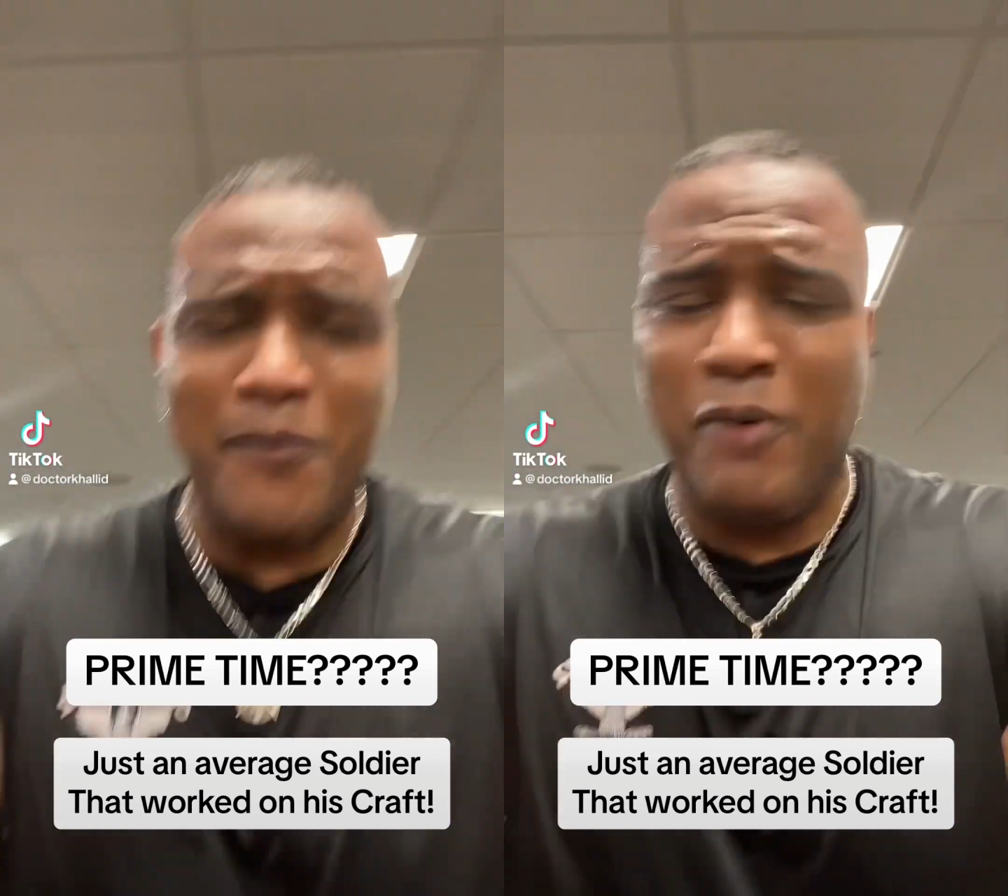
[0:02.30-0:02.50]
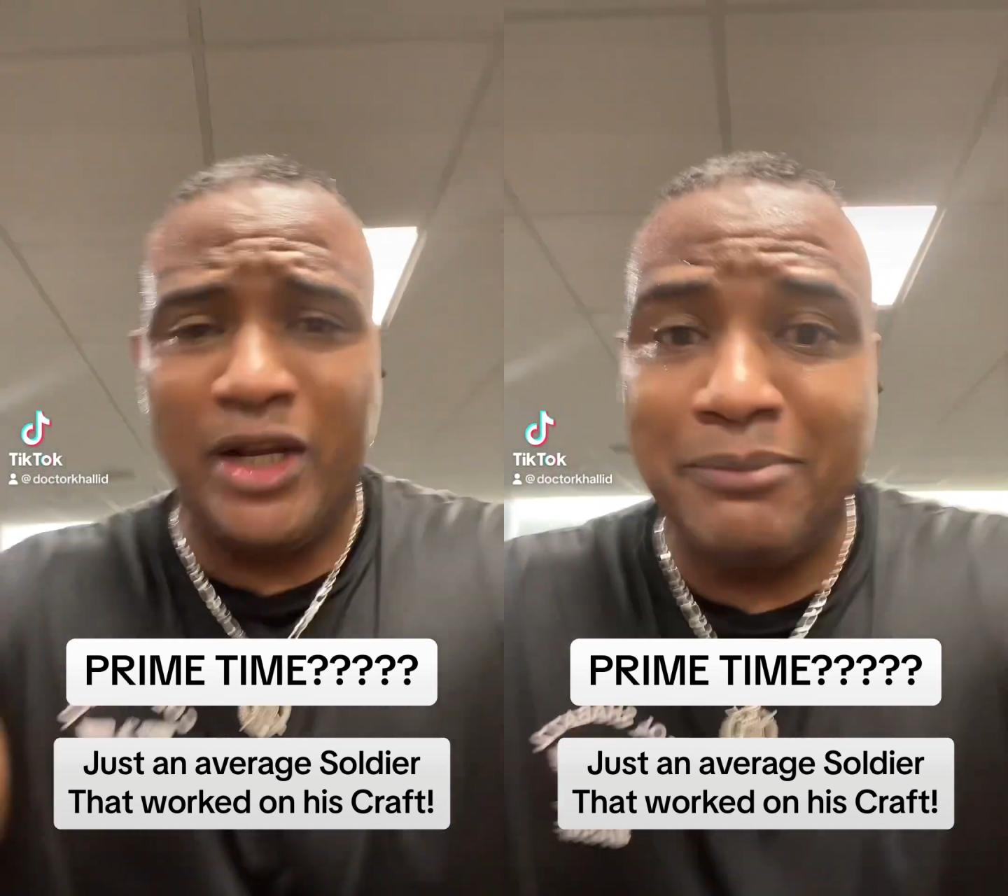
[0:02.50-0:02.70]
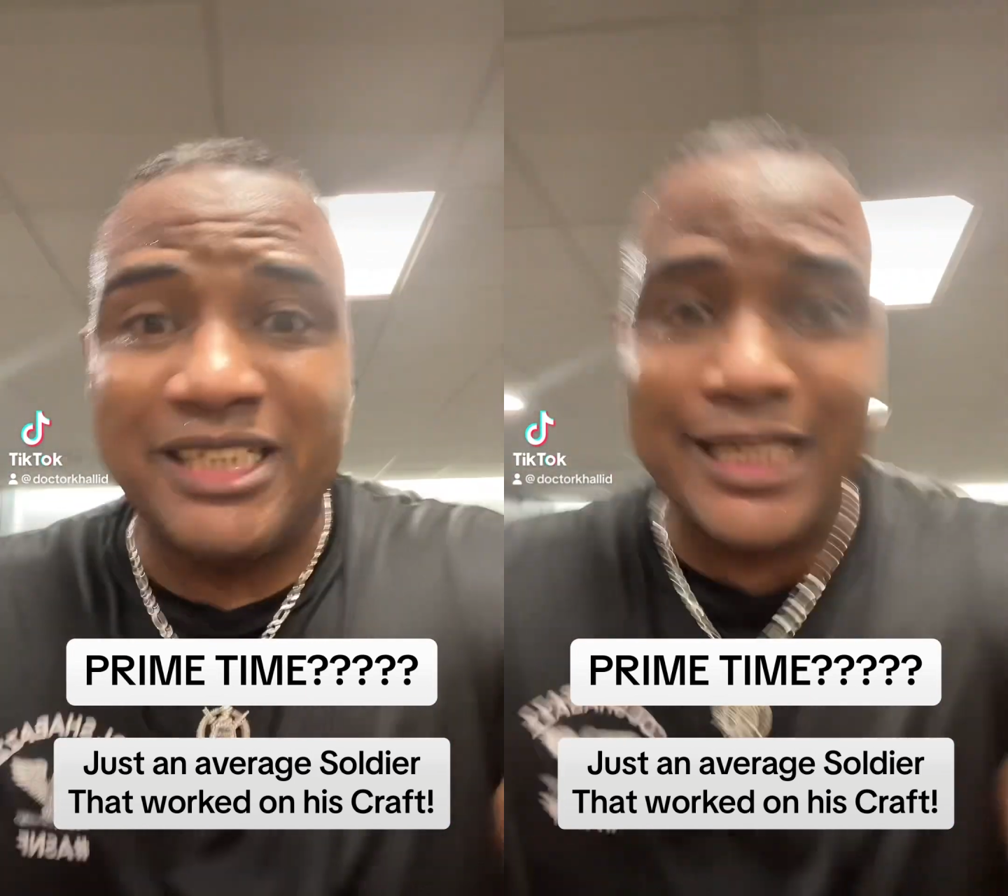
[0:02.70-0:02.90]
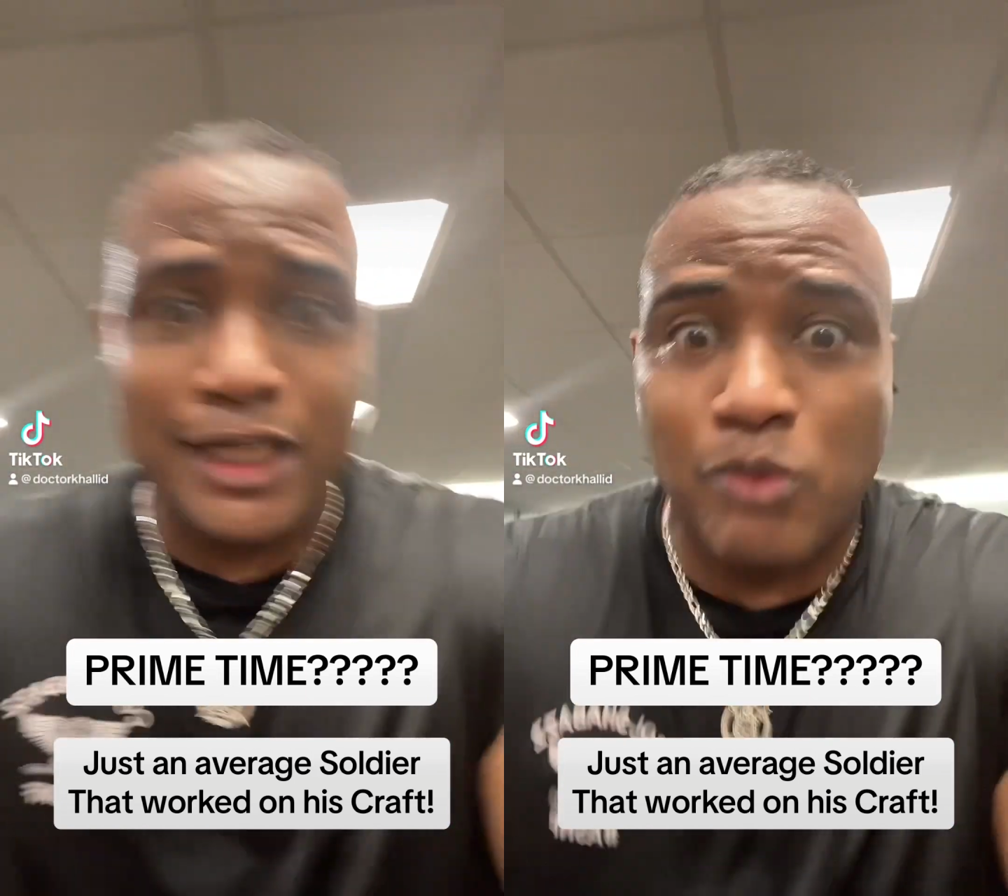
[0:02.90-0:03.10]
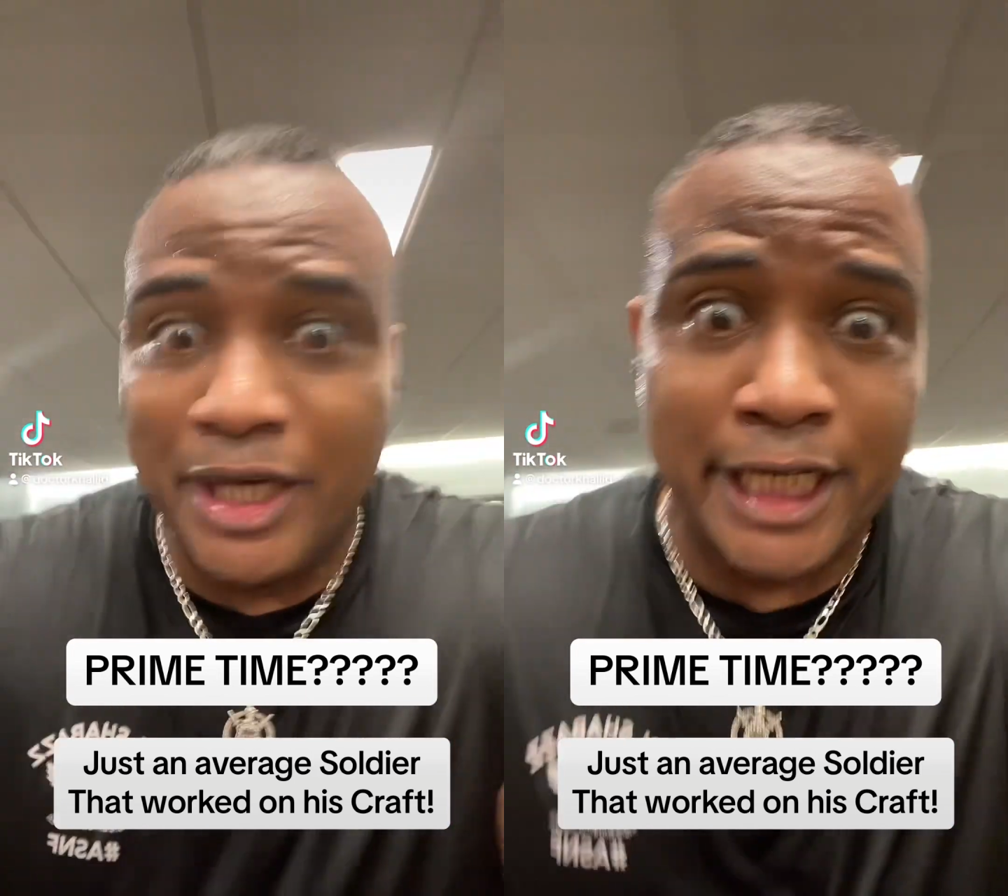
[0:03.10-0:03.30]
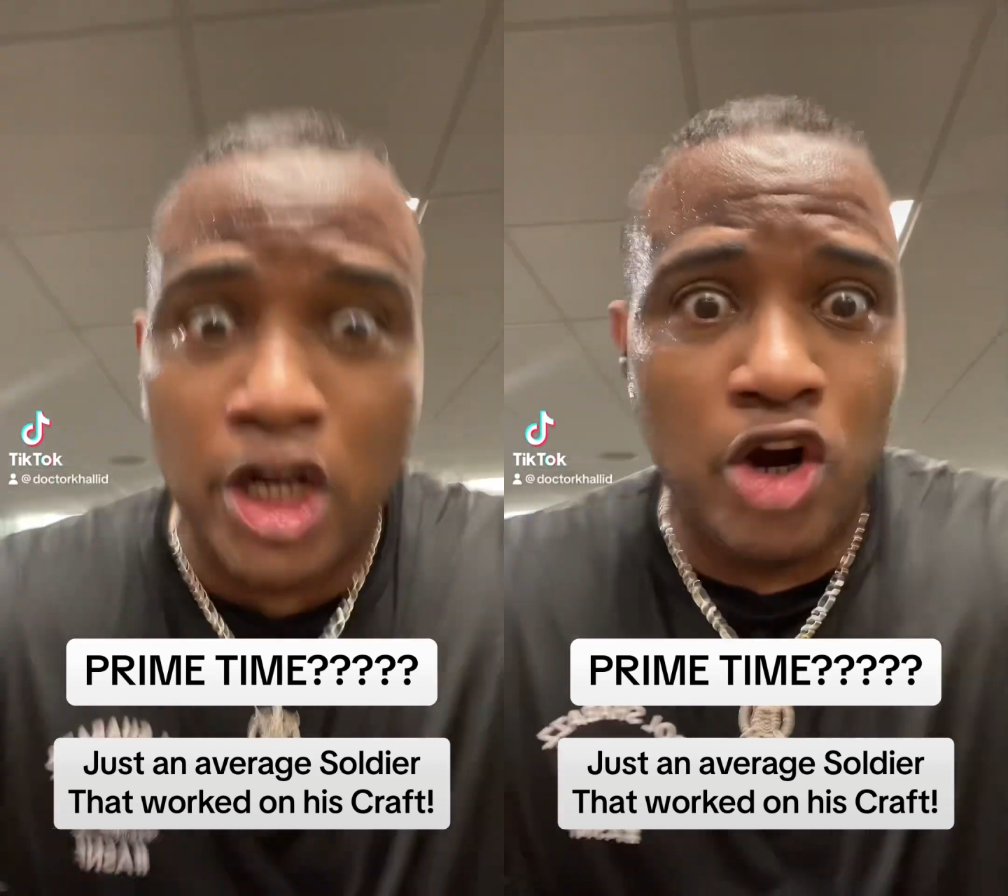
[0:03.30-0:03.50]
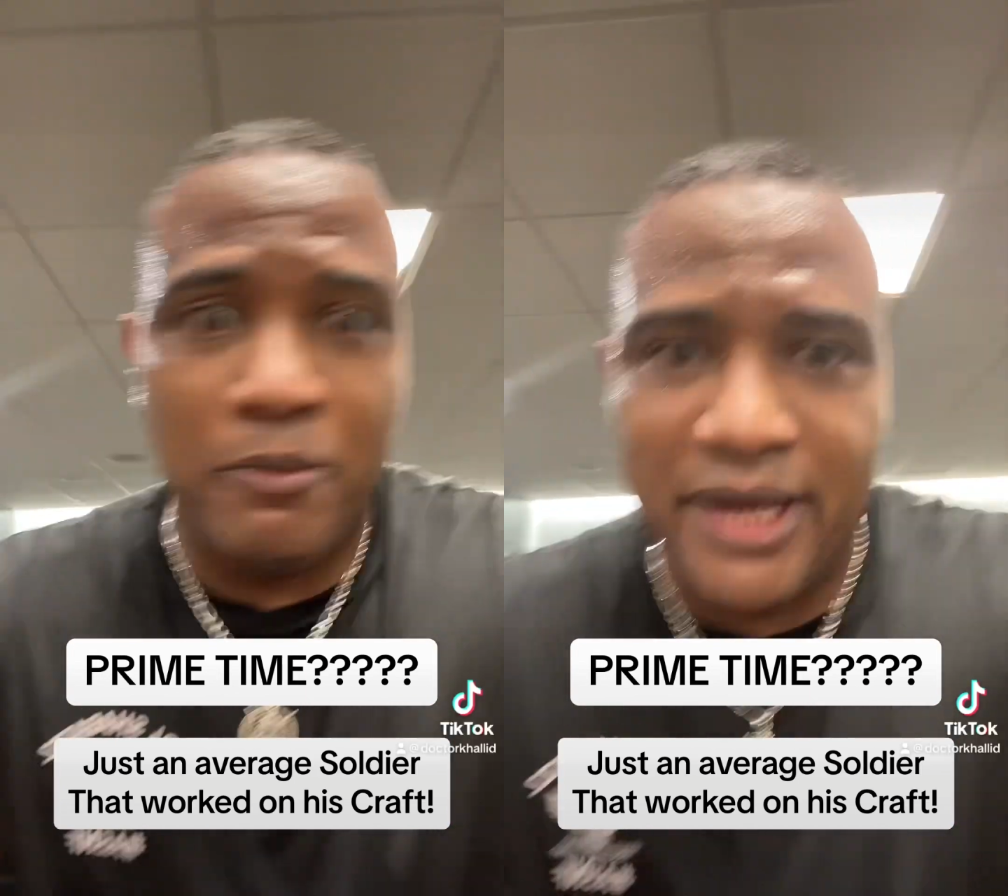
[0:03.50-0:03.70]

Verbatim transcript: Boy, let me tell you why they called